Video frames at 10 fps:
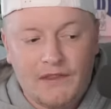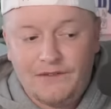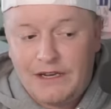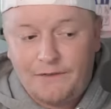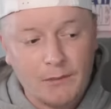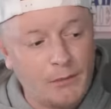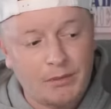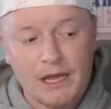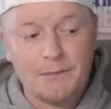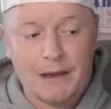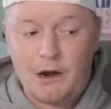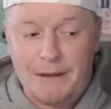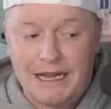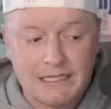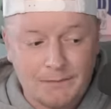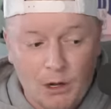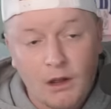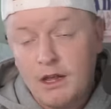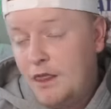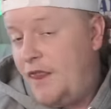They've definitely been playing better basketball.